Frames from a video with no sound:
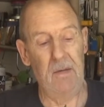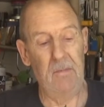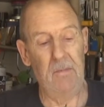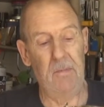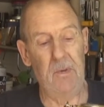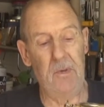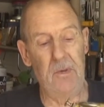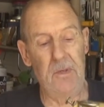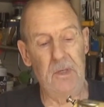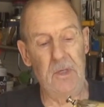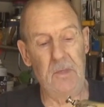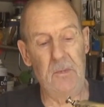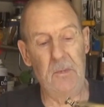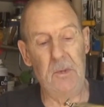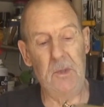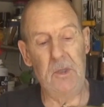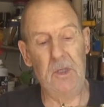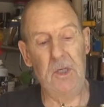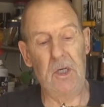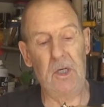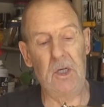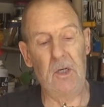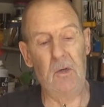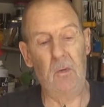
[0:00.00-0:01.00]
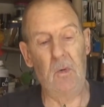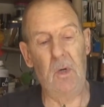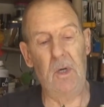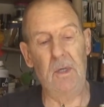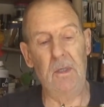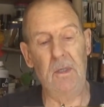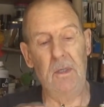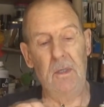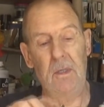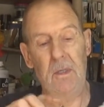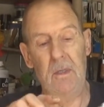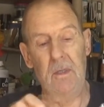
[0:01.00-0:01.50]
But this particular
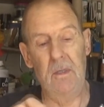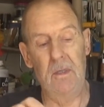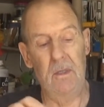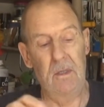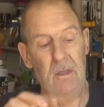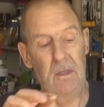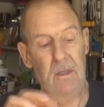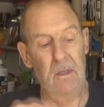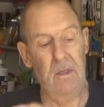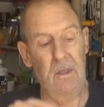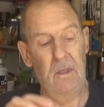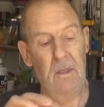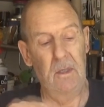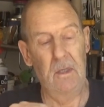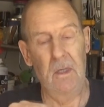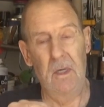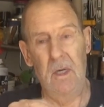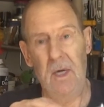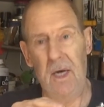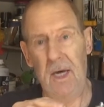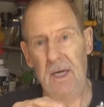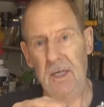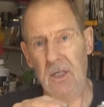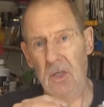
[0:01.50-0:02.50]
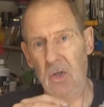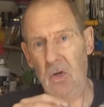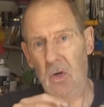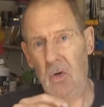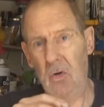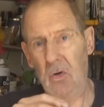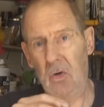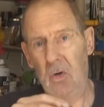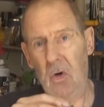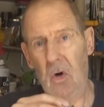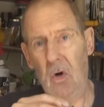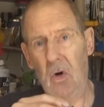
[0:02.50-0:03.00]
one has
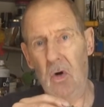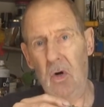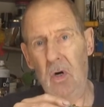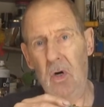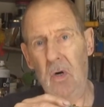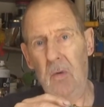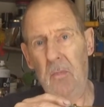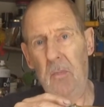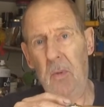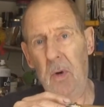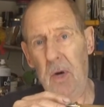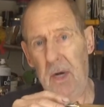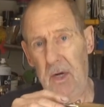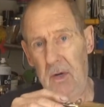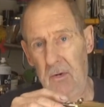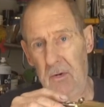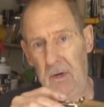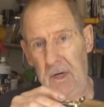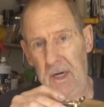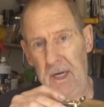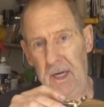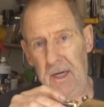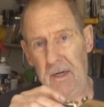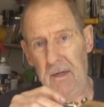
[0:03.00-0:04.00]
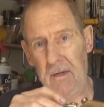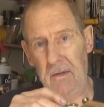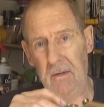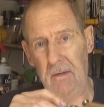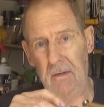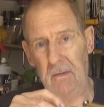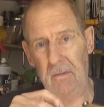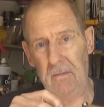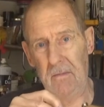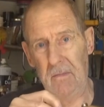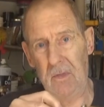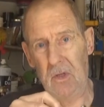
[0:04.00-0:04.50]
not got a pricker in it,
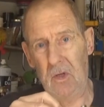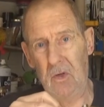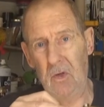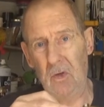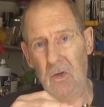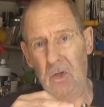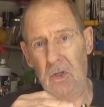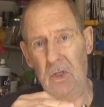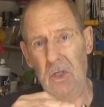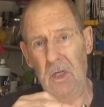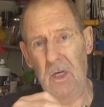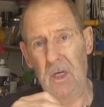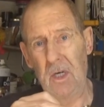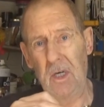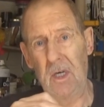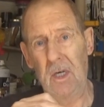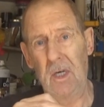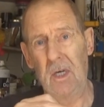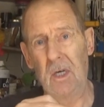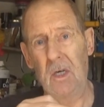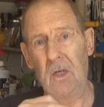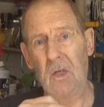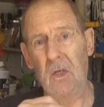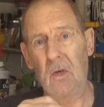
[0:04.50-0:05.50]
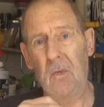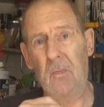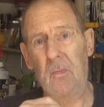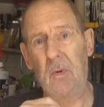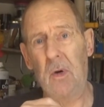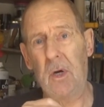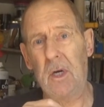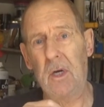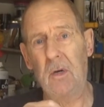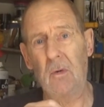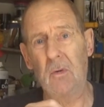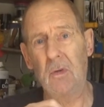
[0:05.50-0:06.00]
because the
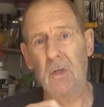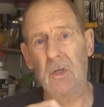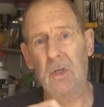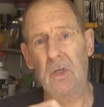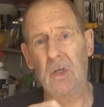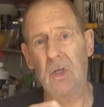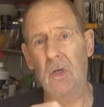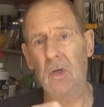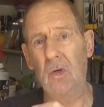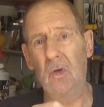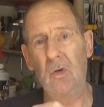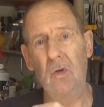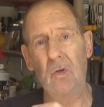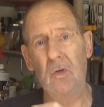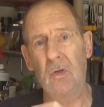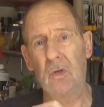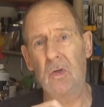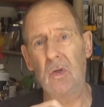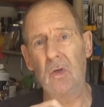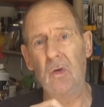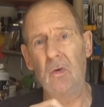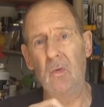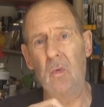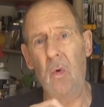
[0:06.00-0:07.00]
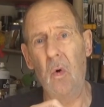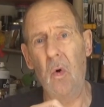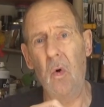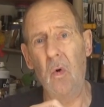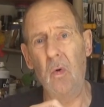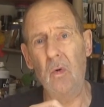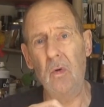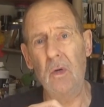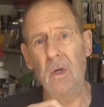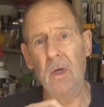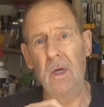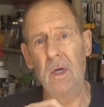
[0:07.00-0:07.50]
pricker was too
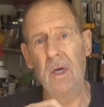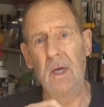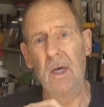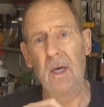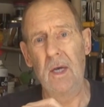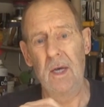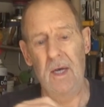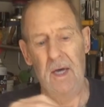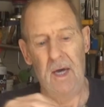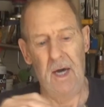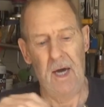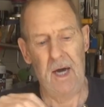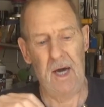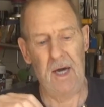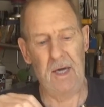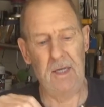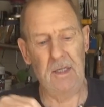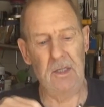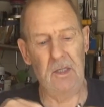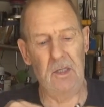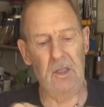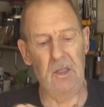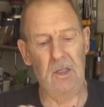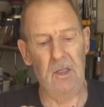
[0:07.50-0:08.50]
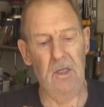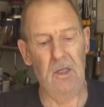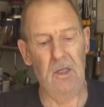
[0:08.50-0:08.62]
worn, and